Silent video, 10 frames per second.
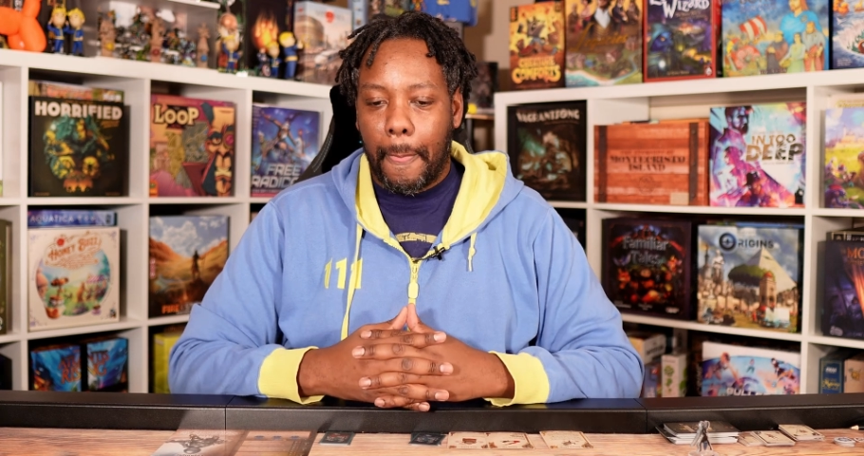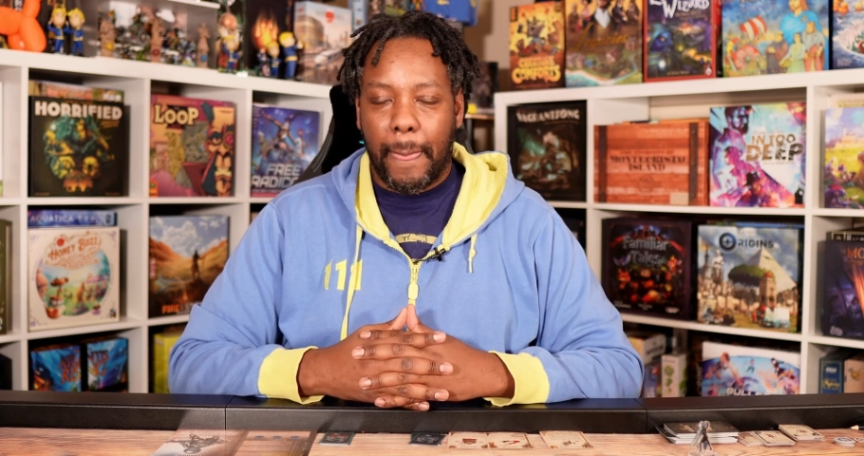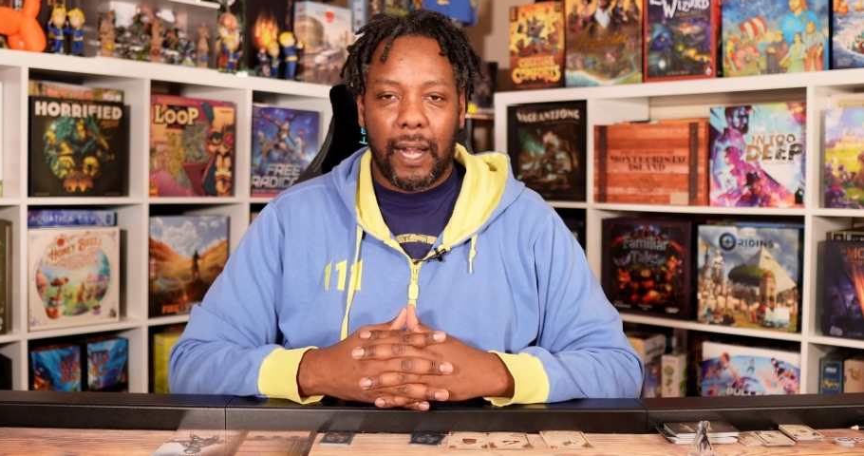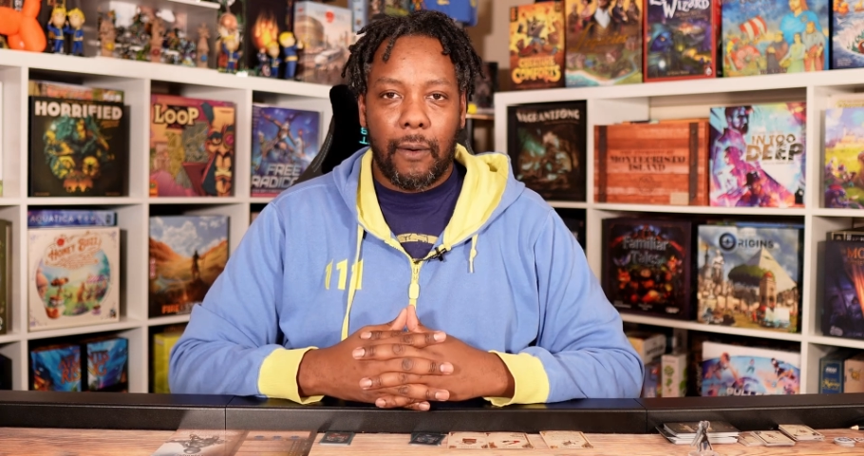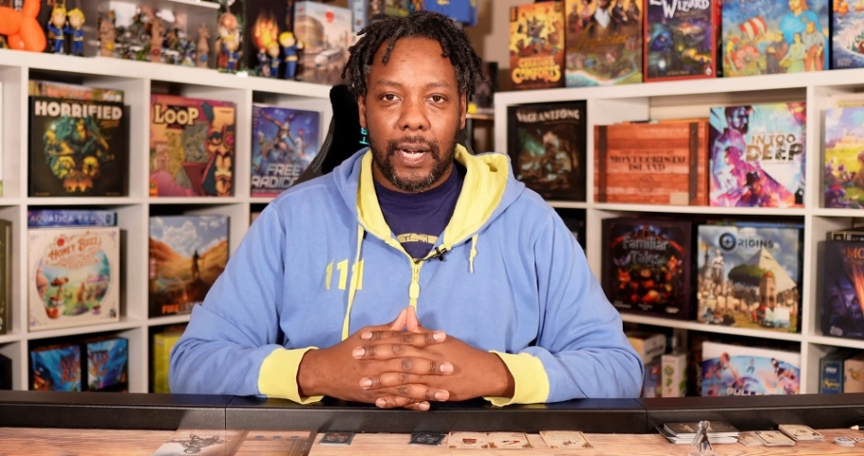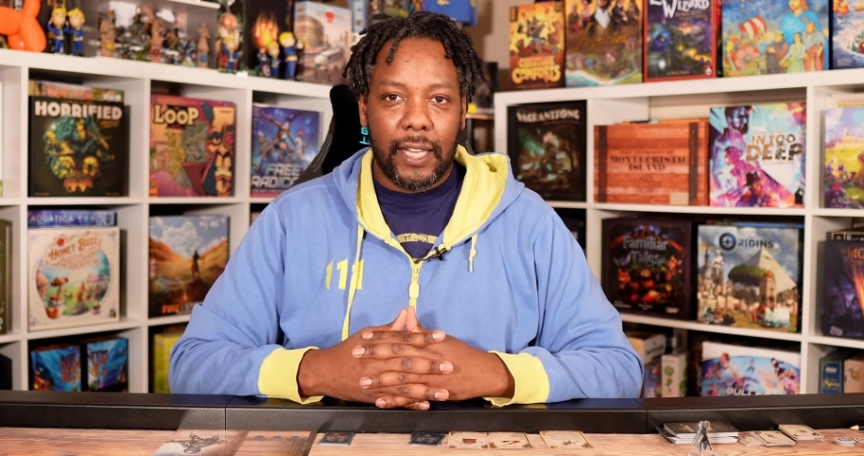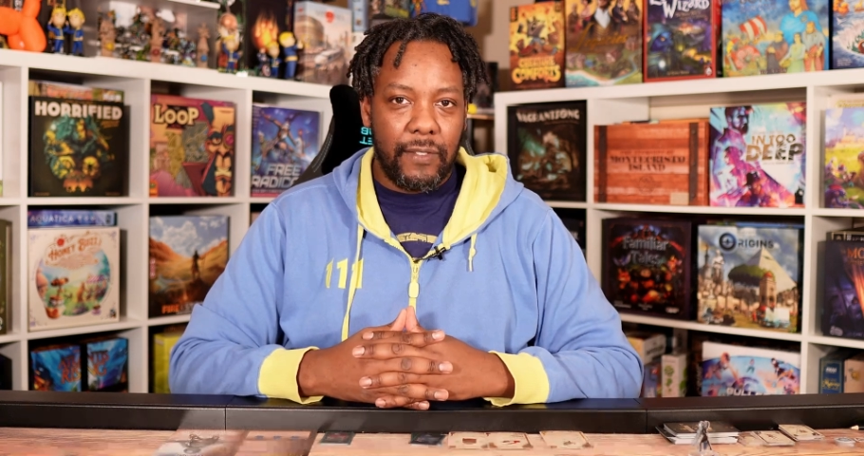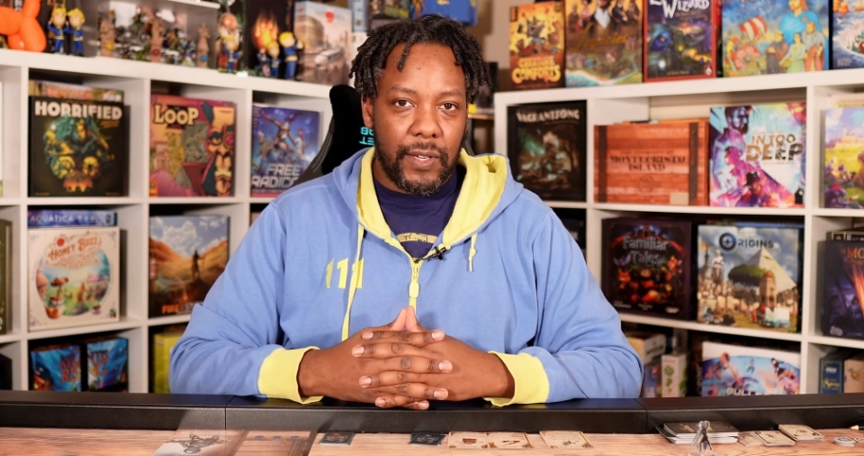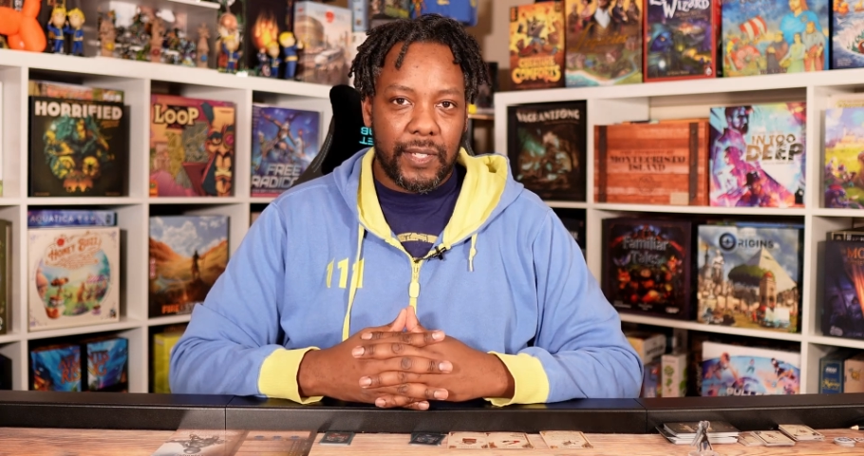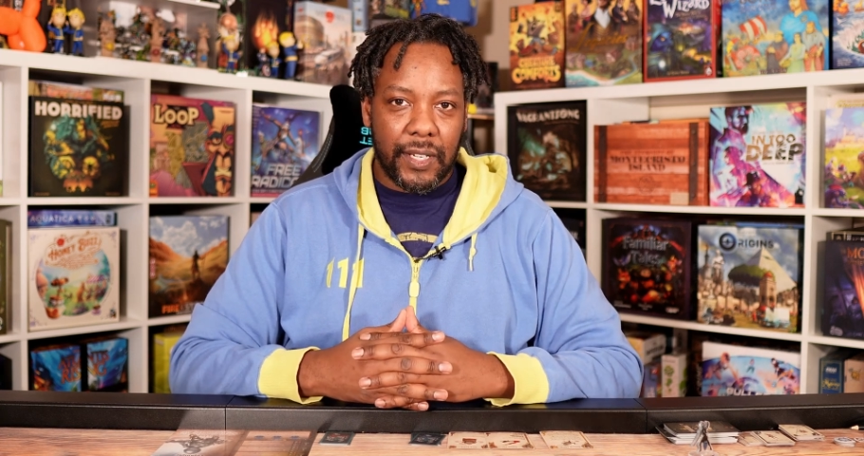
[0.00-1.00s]
But I want to
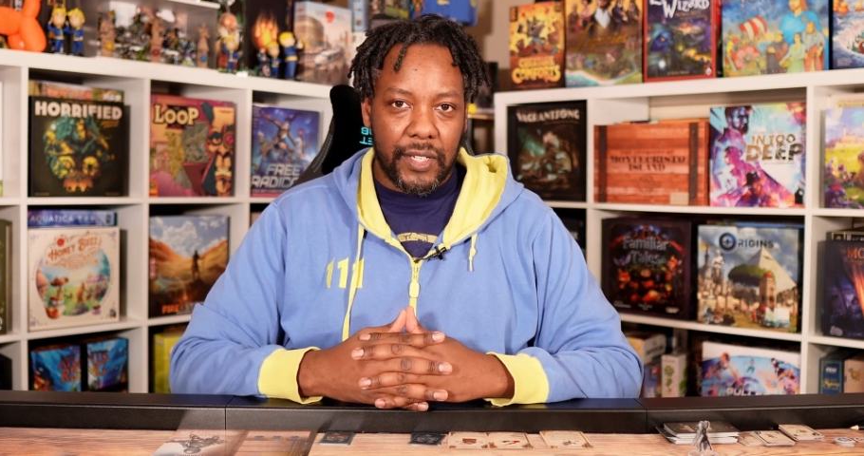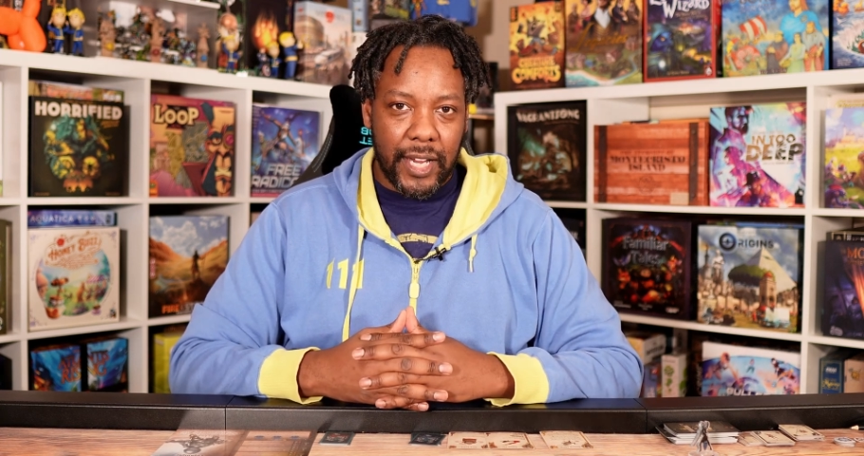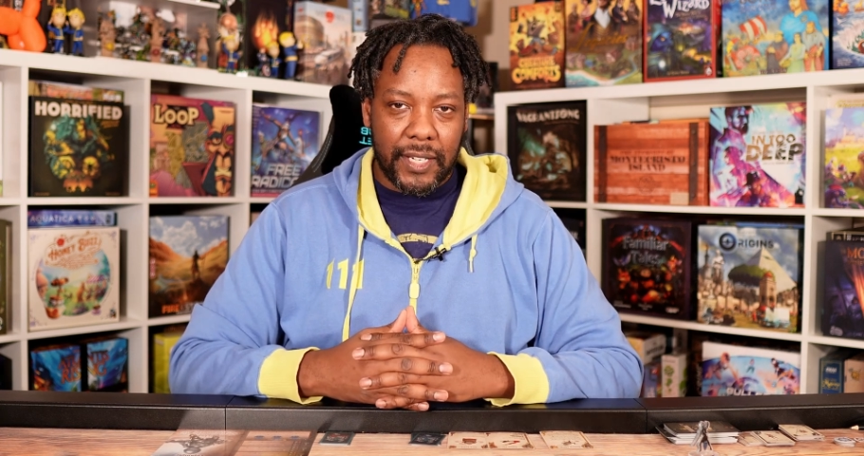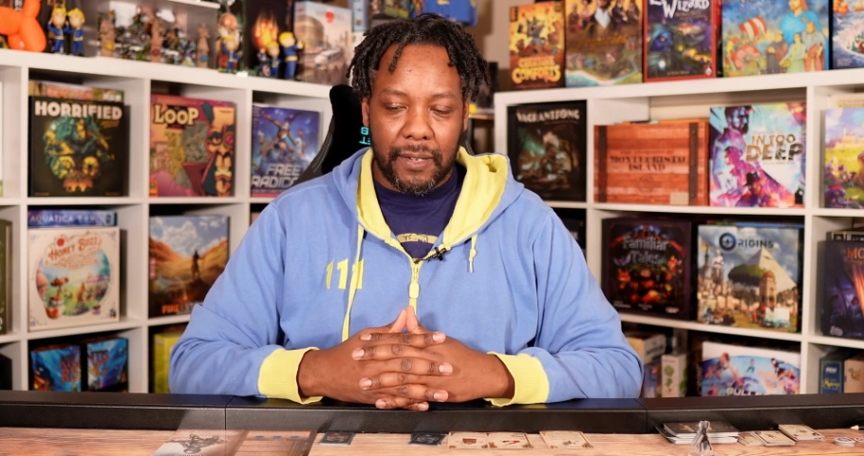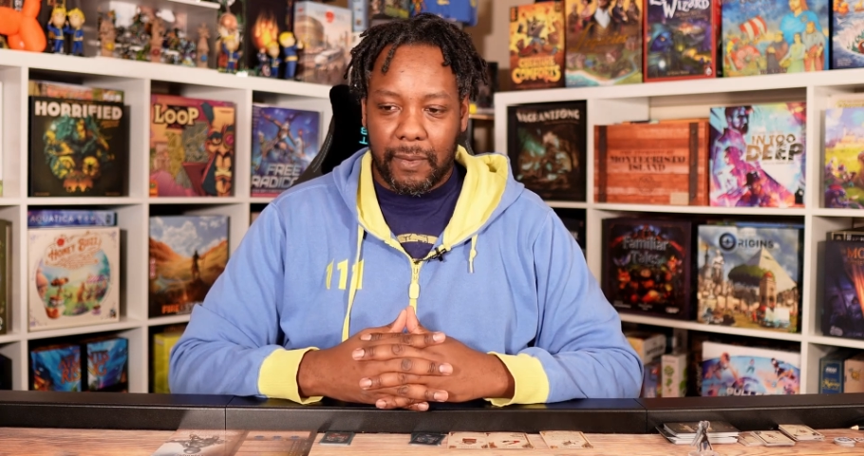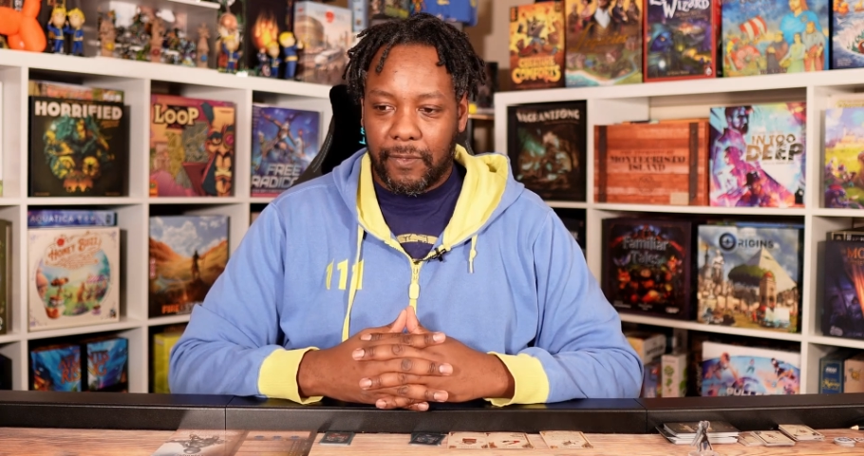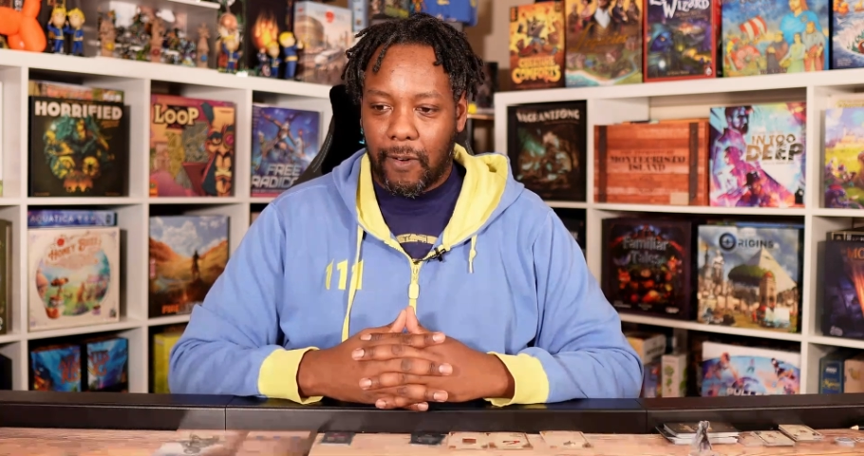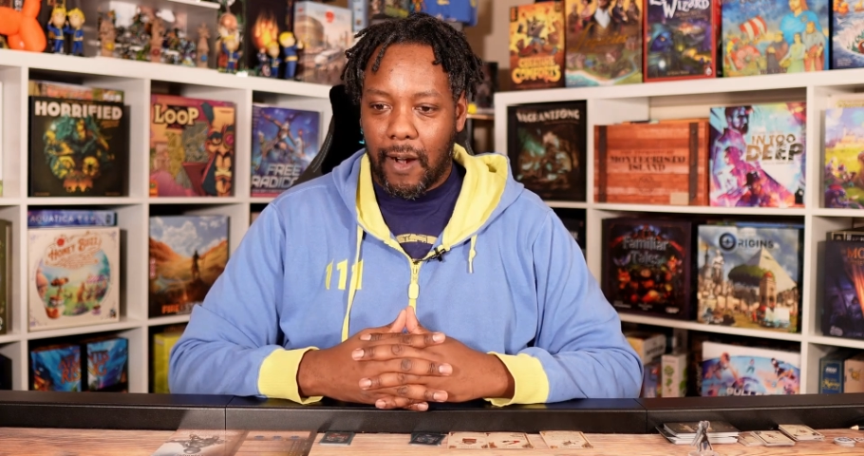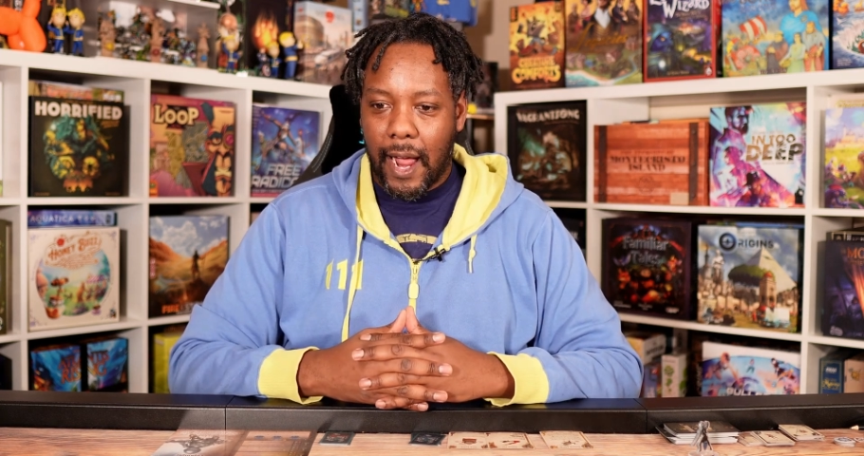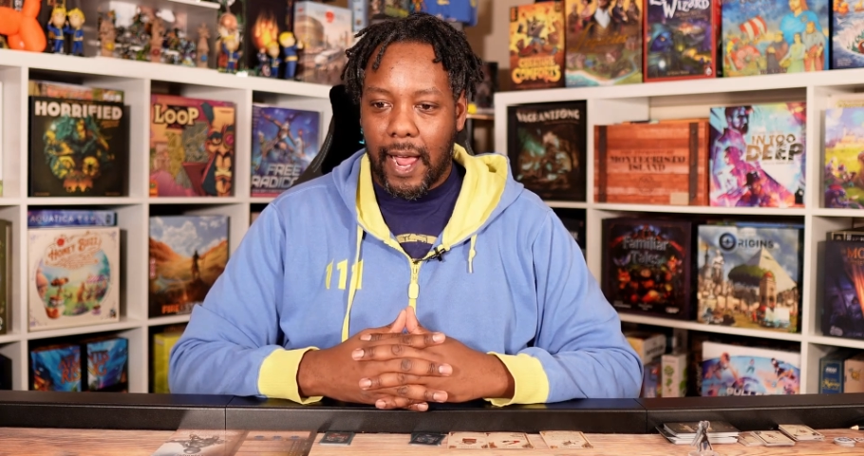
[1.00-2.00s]
give you a suggestion
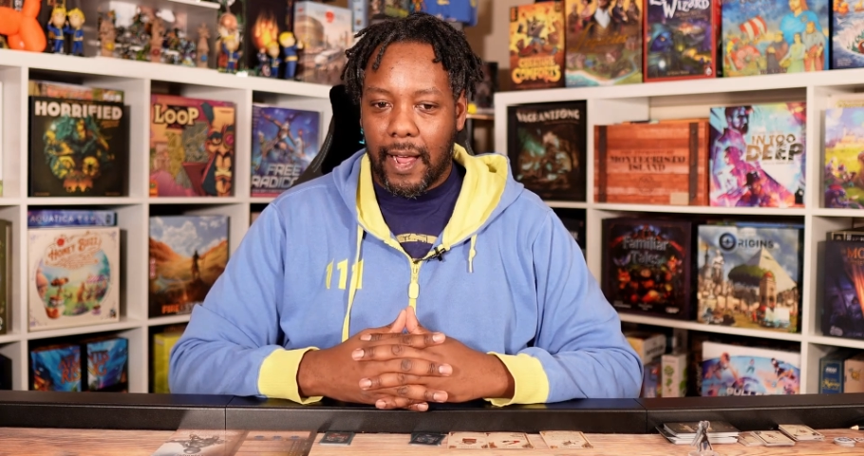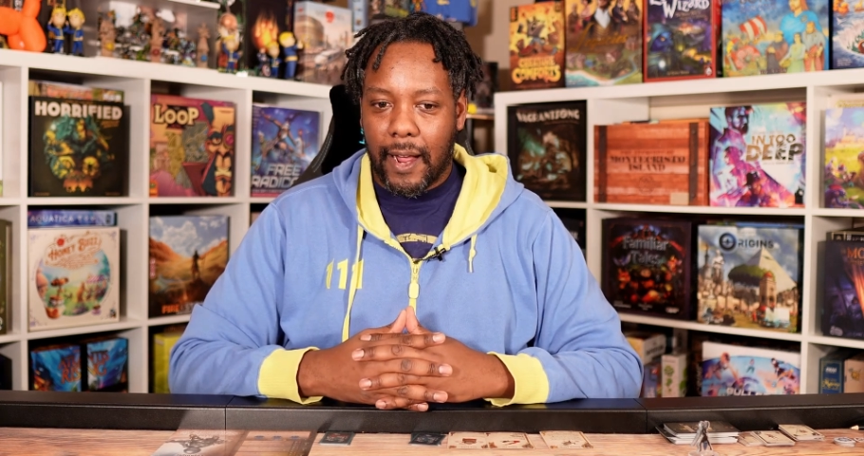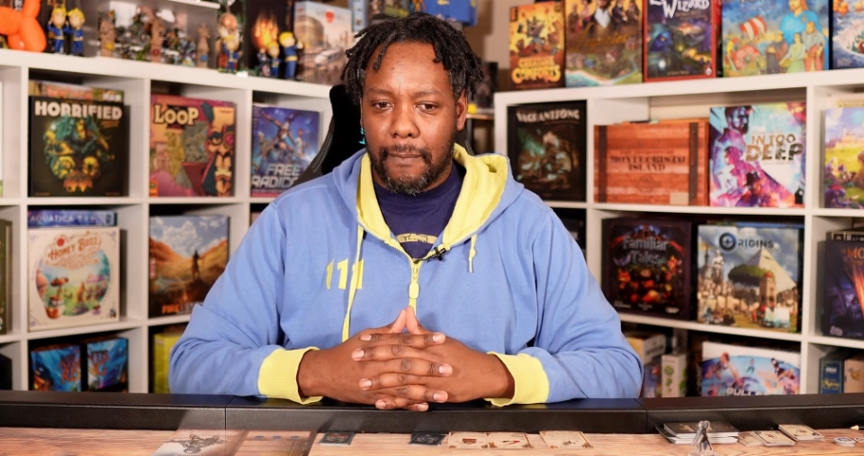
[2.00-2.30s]
before I